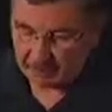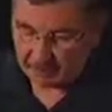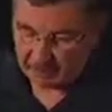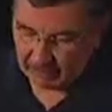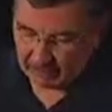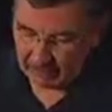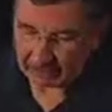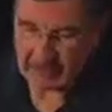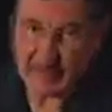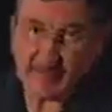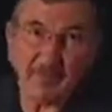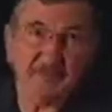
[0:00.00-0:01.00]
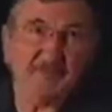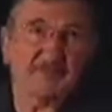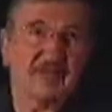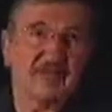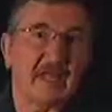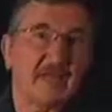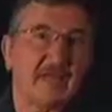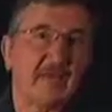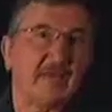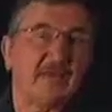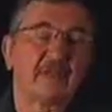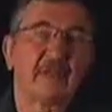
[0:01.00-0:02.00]
Well, actually a couple things can
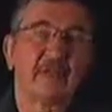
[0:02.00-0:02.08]
happen.